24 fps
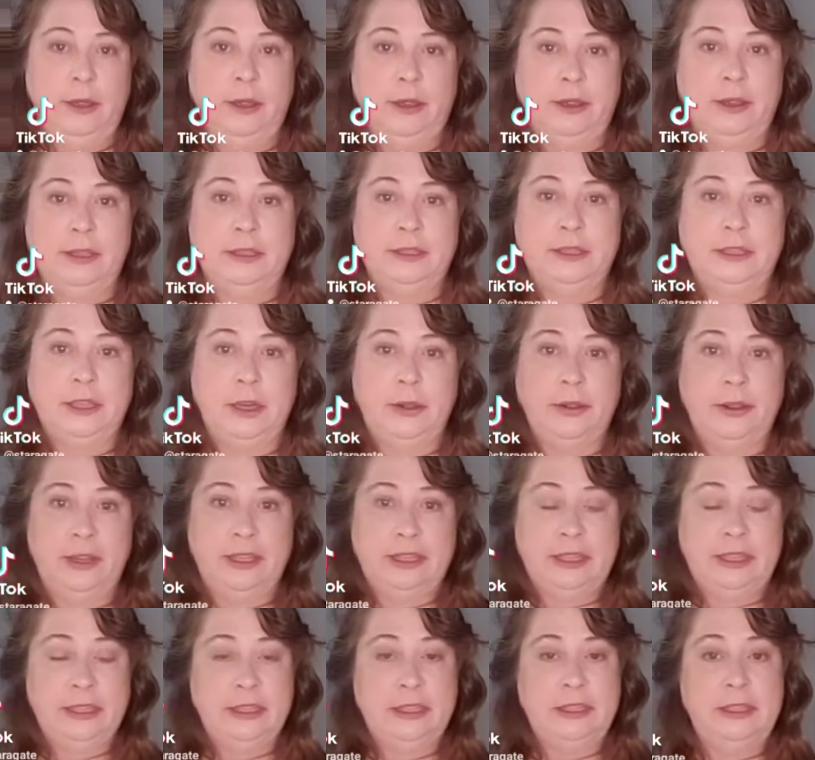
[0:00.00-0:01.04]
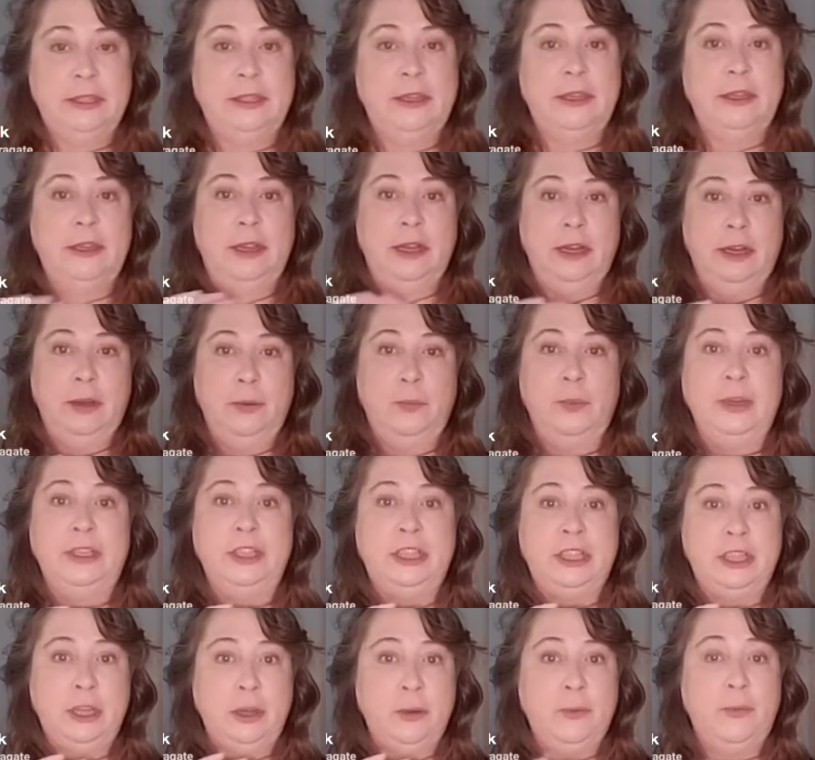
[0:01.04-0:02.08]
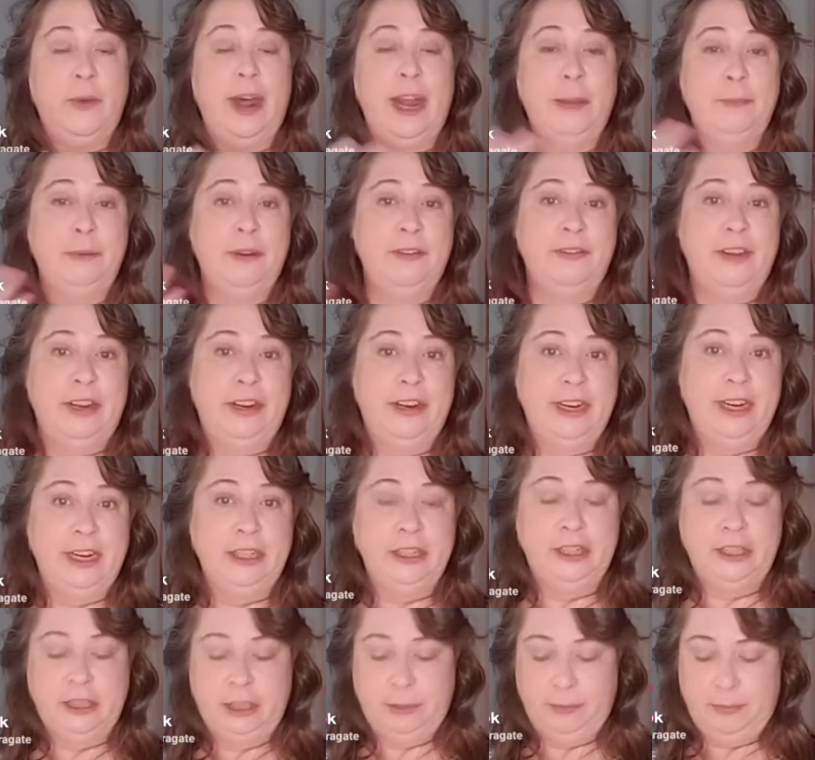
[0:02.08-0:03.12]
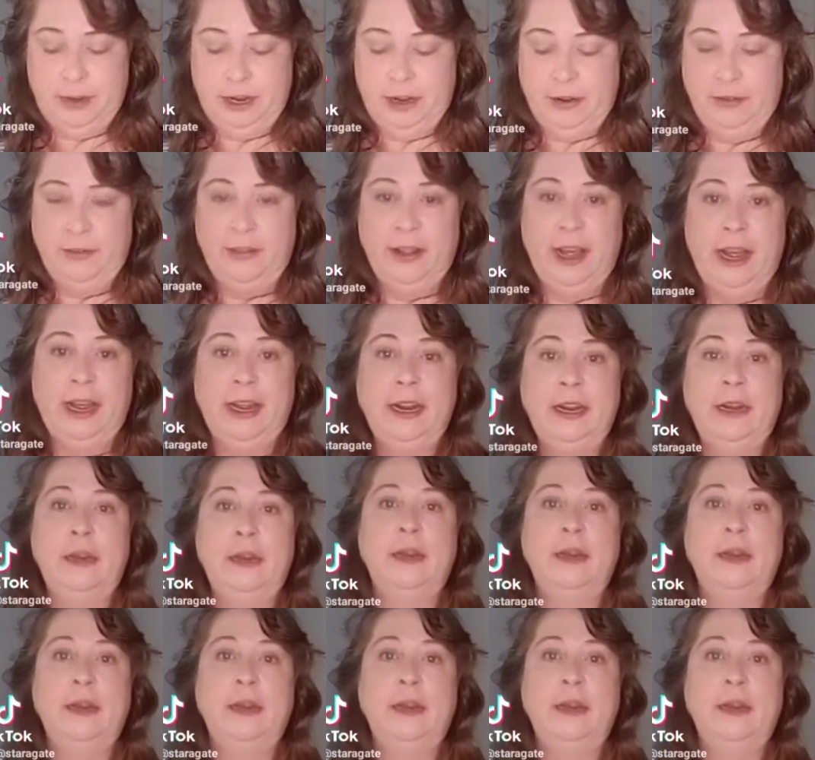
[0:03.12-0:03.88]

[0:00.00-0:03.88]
so this is the windshield wiper variation of the butterfly.